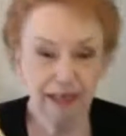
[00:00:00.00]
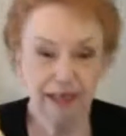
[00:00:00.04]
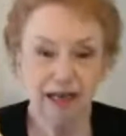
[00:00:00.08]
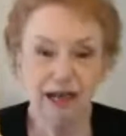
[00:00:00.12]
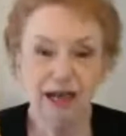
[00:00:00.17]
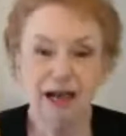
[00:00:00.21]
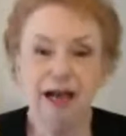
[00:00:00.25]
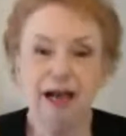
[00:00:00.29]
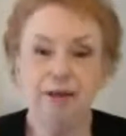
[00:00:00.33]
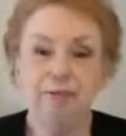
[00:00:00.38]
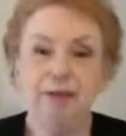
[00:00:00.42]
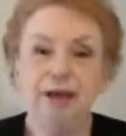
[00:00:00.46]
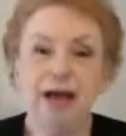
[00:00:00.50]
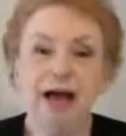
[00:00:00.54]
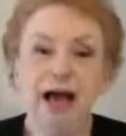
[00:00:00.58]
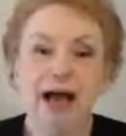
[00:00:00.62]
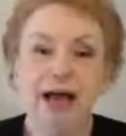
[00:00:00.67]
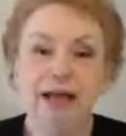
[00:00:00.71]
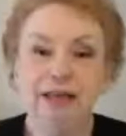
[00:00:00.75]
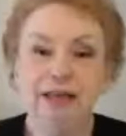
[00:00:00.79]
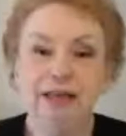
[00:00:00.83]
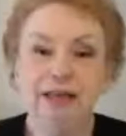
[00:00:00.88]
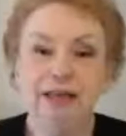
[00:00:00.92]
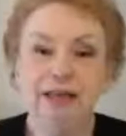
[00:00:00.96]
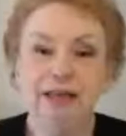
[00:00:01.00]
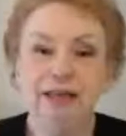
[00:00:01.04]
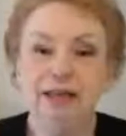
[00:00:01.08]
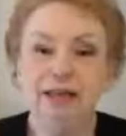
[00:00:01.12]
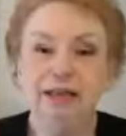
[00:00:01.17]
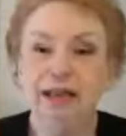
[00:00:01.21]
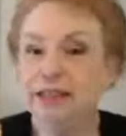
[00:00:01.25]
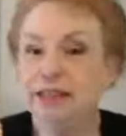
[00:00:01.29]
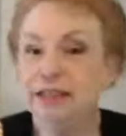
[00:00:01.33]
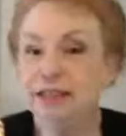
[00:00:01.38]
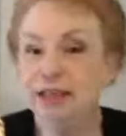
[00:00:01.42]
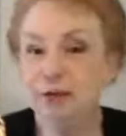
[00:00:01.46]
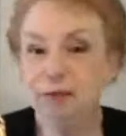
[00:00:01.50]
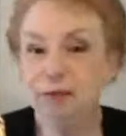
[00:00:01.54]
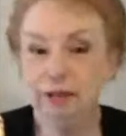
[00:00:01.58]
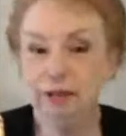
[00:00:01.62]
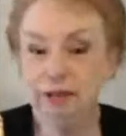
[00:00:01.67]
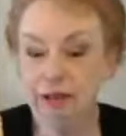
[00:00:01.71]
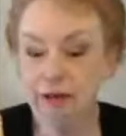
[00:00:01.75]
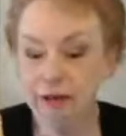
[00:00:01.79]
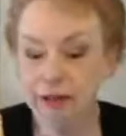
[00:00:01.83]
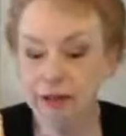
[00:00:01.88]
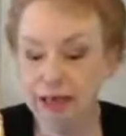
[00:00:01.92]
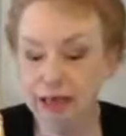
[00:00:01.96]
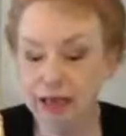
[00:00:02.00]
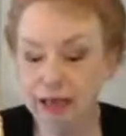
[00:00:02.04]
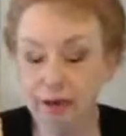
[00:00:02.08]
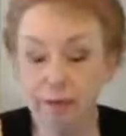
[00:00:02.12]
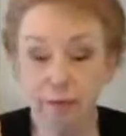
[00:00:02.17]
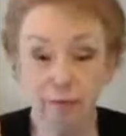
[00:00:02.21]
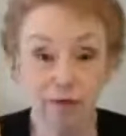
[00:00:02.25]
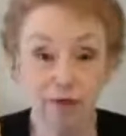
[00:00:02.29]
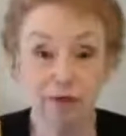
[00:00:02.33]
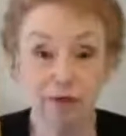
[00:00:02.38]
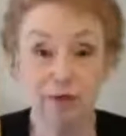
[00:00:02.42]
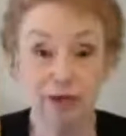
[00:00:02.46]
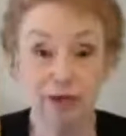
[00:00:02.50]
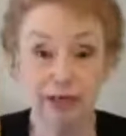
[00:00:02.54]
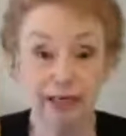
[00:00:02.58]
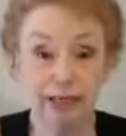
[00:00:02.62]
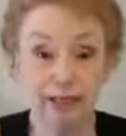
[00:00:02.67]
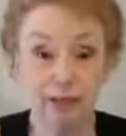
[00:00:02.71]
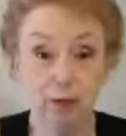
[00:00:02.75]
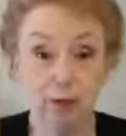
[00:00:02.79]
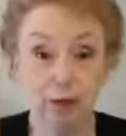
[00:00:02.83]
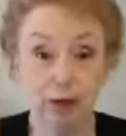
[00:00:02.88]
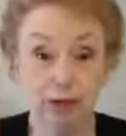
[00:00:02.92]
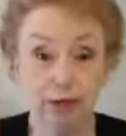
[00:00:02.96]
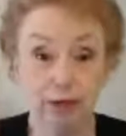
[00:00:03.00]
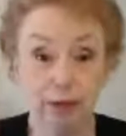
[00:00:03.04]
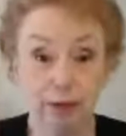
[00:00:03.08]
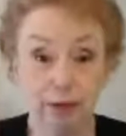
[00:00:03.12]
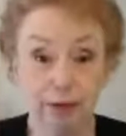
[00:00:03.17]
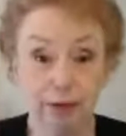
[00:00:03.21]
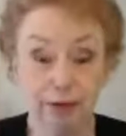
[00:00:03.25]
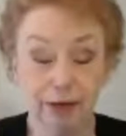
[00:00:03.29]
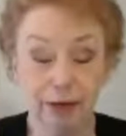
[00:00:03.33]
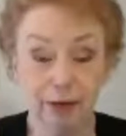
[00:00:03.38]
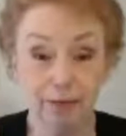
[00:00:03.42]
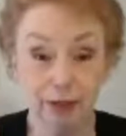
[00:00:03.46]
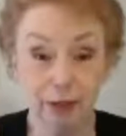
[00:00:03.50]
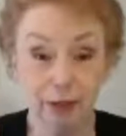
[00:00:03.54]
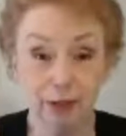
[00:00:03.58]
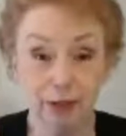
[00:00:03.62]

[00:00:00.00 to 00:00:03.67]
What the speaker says: I'd like to start with, first of all, I'd like to welcome you.